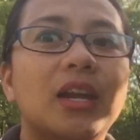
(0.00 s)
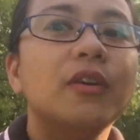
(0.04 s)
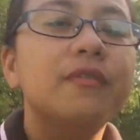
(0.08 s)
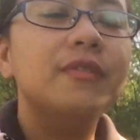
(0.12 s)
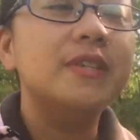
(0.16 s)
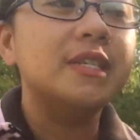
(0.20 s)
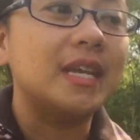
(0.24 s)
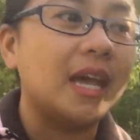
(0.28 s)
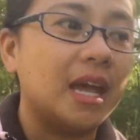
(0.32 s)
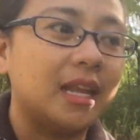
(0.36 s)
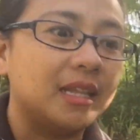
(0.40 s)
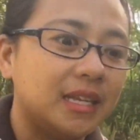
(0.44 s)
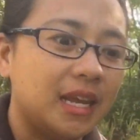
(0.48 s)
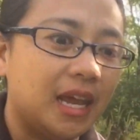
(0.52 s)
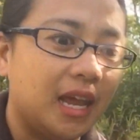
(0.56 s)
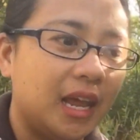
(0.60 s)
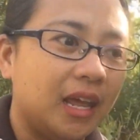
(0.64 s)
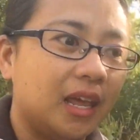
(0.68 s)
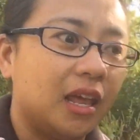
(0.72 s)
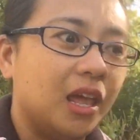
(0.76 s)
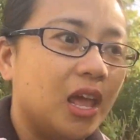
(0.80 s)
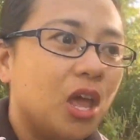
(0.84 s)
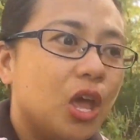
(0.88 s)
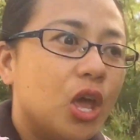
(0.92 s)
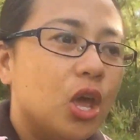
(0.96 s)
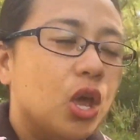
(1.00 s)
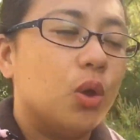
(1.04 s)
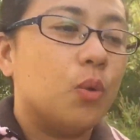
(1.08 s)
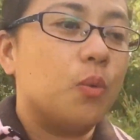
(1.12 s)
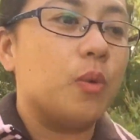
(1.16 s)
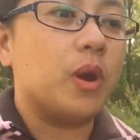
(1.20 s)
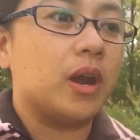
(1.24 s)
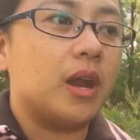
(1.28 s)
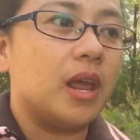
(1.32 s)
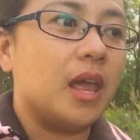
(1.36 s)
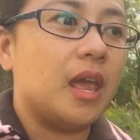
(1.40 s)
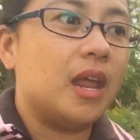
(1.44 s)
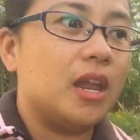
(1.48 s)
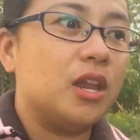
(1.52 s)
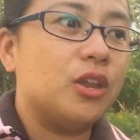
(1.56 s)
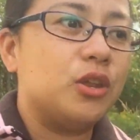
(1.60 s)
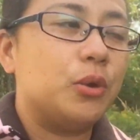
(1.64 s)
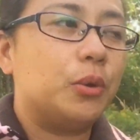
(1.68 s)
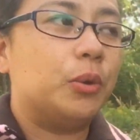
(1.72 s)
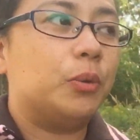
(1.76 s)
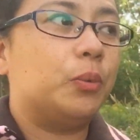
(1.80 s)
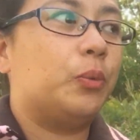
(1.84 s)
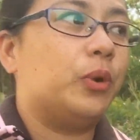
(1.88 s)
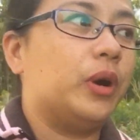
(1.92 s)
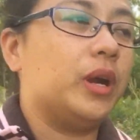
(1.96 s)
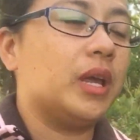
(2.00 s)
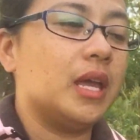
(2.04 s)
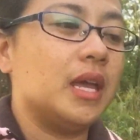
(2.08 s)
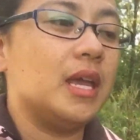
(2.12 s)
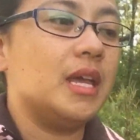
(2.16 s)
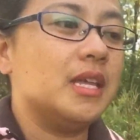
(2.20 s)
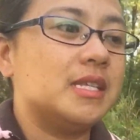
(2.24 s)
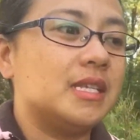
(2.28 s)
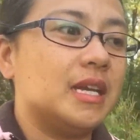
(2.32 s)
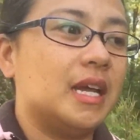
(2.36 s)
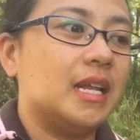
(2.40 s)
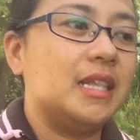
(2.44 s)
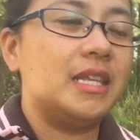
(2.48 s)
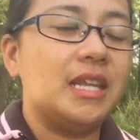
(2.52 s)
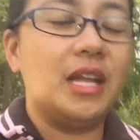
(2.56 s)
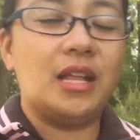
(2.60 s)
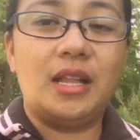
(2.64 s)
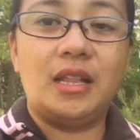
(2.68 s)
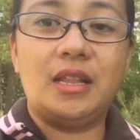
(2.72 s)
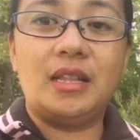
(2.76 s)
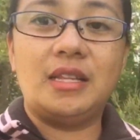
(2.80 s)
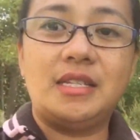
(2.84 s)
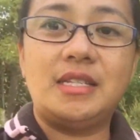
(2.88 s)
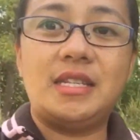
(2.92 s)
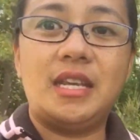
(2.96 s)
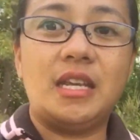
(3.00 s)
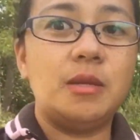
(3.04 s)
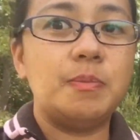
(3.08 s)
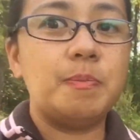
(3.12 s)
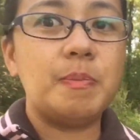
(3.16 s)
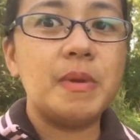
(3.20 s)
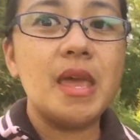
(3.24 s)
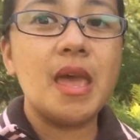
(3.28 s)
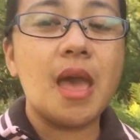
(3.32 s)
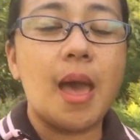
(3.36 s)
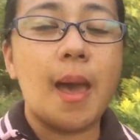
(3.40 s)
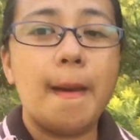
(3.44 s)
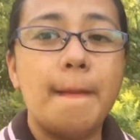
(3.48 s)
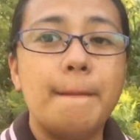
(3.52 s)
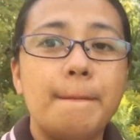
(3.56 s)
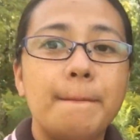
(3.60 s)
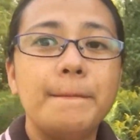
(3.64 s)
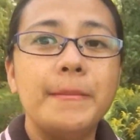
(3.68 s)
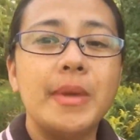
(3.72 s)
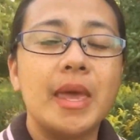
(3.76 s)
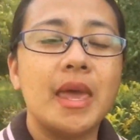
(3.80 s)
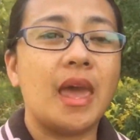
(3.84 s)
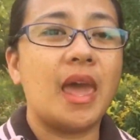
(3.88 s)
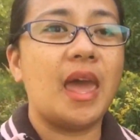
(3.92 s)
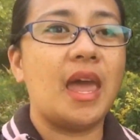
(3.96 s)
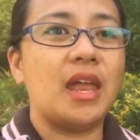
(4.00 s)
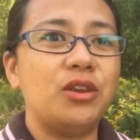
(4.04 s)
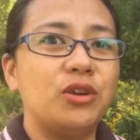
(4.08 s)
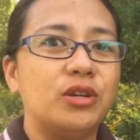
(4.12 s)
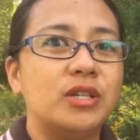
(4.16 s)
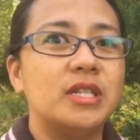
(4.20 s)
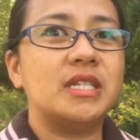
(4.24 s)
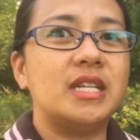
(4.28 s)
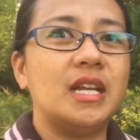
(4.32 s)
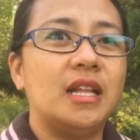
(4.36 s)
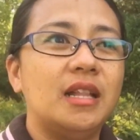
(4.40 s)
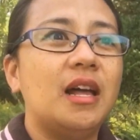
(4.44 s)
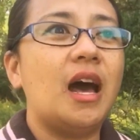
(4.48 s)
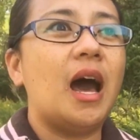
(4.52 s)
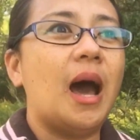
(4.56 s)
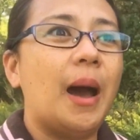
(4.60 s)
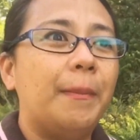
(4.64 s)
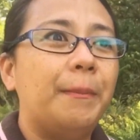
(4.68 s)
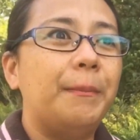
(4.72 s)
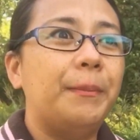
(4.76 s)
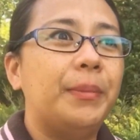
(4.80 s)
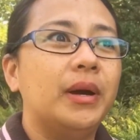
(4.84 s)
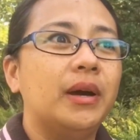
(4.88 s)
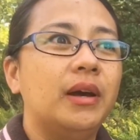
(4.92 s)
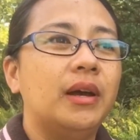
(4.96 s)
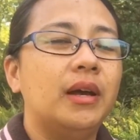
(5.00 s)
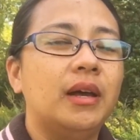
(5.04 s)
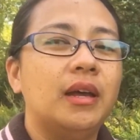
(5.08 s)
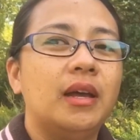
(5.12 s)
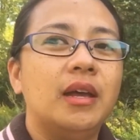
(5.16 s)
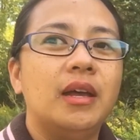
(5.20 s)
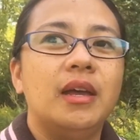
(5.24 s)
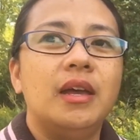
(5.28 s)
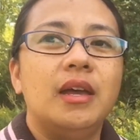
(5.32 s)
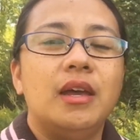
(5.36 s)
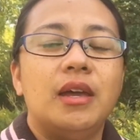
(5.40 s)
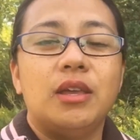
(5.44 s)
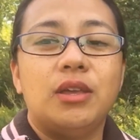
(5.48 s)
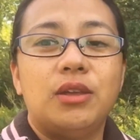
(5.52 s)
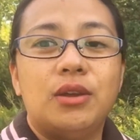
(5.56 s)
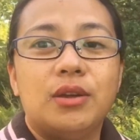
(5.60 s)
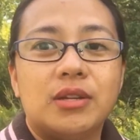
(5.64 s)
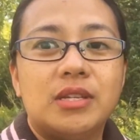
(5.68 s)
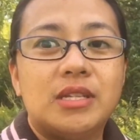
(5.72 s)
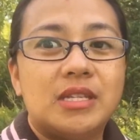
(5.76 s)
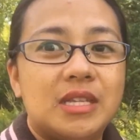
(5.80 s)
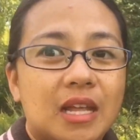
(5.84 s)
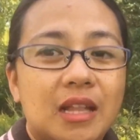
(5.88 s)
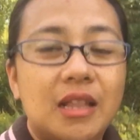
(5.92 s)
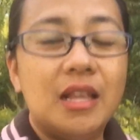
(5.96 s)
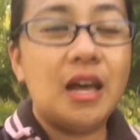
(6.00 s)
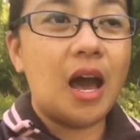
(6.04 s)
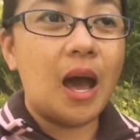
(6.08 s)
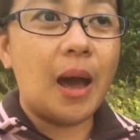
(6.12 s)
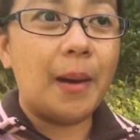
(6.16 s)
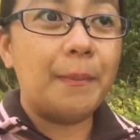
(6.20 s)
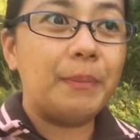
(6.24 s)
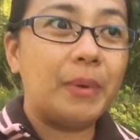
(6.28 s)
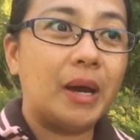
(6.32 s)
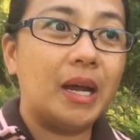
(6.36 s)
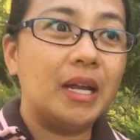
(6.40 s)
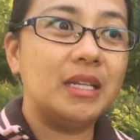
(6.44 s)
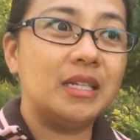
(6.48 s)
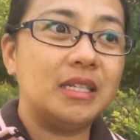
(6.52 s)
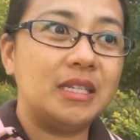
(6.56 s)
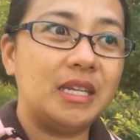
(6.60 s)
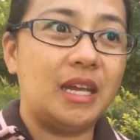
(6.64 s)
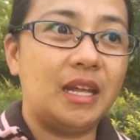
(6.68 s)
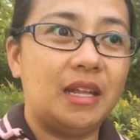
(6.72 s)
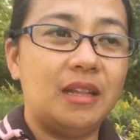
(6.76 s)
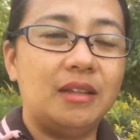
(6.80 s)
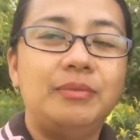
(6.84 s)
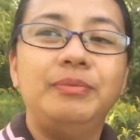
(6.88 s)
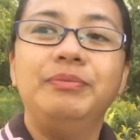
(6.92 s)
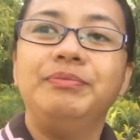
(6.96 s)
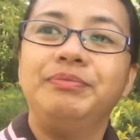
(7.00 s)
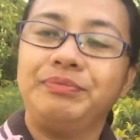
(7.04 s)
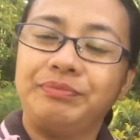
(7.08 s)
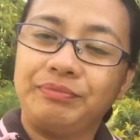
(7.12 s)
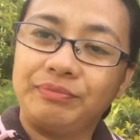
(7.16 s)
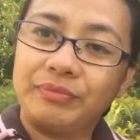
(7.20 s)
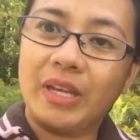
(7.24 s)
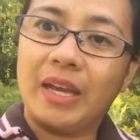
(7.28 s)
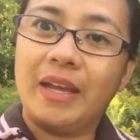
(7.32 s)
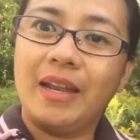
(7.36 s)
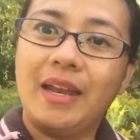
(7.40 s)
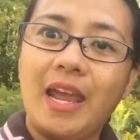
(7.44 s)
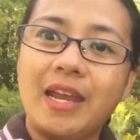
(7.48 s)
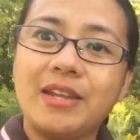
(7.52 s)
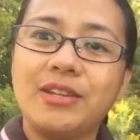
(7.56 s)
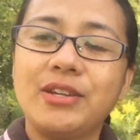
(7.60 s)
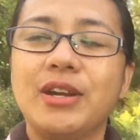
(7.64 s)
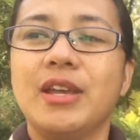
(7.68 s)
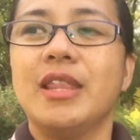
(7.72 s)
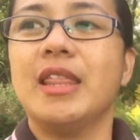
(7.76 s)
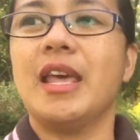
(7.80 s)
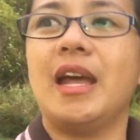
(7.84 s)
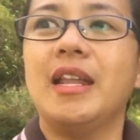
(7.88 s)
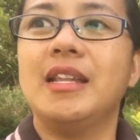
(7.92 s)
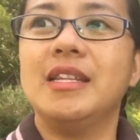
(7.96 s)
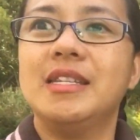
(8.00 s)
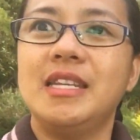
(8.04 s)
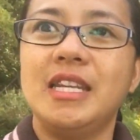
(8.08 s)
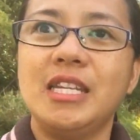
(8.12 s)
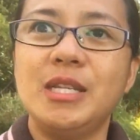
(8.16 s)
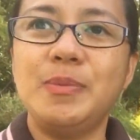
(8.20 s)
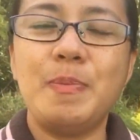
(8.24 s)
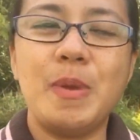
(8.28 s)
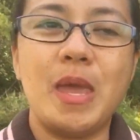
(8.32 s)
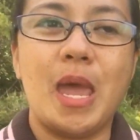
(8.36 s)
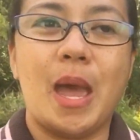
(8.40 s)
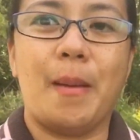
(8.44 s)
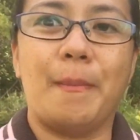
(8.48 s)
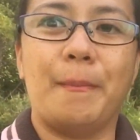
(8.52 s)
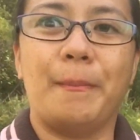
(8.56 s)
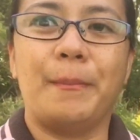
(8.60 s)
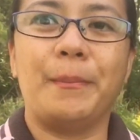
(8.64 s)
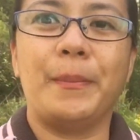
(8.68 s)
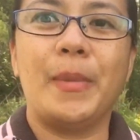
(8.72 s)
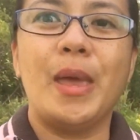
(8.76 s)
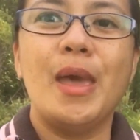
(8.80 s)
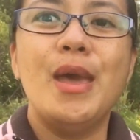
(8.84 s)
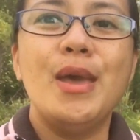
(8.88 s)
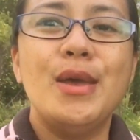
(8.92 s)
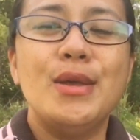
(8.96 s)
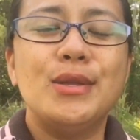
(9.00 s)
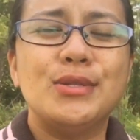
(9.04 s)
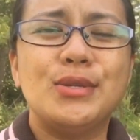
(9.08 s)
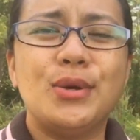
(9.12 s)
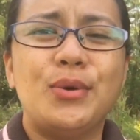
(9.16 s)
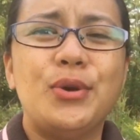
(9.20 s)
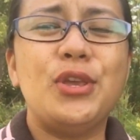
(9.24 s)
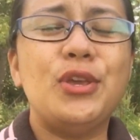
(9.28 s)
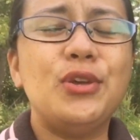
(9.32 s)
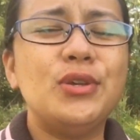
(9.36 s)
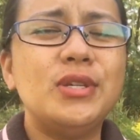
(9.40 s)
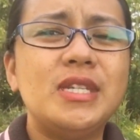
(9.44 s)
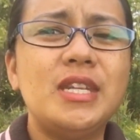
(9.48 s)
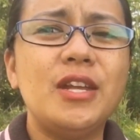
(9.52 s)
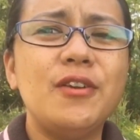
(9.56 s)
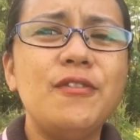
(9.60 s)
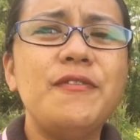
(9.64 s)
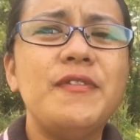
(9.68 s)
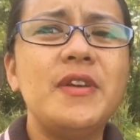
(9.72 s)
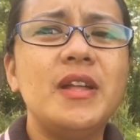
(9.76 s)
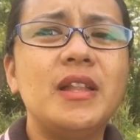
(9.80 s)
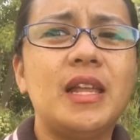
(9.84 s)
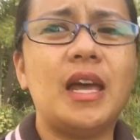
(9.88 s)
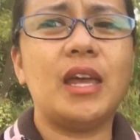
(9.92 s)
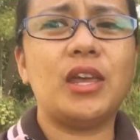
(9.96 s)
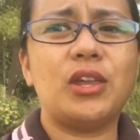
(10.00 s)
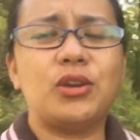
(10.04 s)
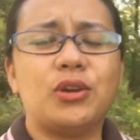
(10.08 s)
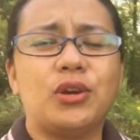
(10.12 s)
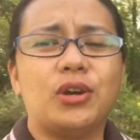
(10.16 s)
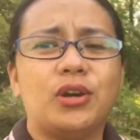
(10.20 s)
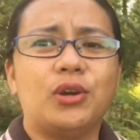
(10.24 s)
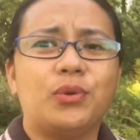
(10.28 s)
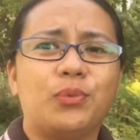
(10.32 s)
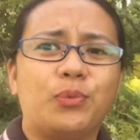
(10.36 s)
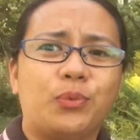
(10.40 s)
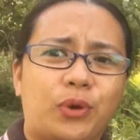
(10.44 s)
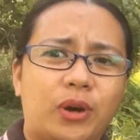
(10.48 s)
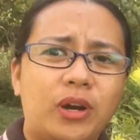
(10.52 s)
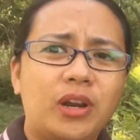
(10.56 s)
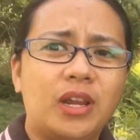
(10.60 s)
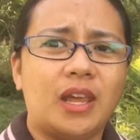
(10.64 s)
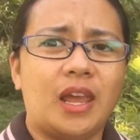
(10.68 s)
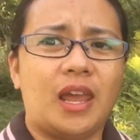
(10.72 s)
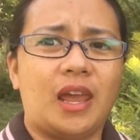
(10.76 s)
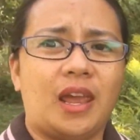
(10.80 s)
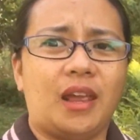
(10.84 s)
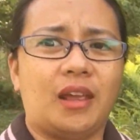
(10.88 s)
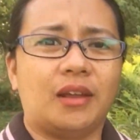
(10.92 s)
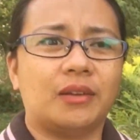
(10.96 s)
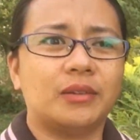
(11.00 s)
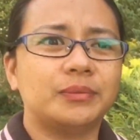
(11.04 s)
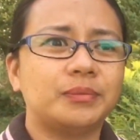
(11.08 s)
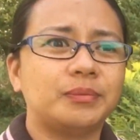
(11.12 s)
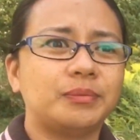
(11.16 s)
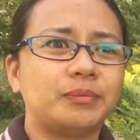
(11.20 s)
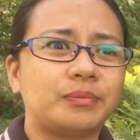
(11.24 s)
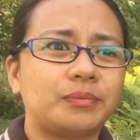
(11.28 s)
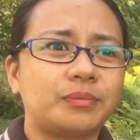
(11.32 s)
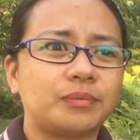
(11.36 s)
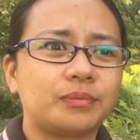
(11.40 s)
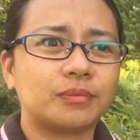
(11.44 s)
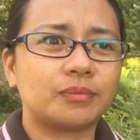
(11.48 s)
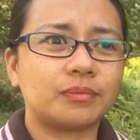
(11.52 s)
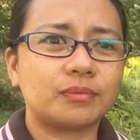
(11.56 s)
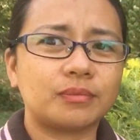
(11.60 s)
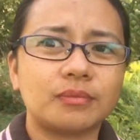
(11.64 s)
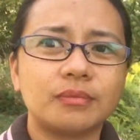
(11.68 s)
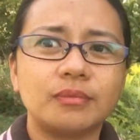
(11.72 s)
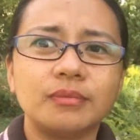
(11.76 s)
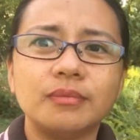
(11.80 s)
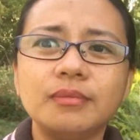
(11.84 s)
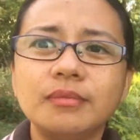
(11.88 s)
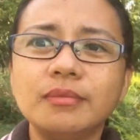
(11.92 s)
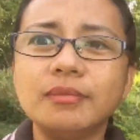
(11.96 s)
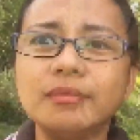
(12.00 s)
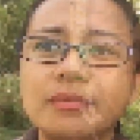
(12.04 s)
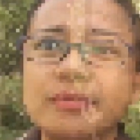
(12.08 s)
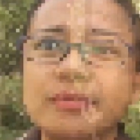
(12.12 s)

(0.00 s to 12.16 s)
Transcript: of setting wherein your work is until 6 p.m. and you're still up until later than 6 p.m. so you still feel like you're working. Well,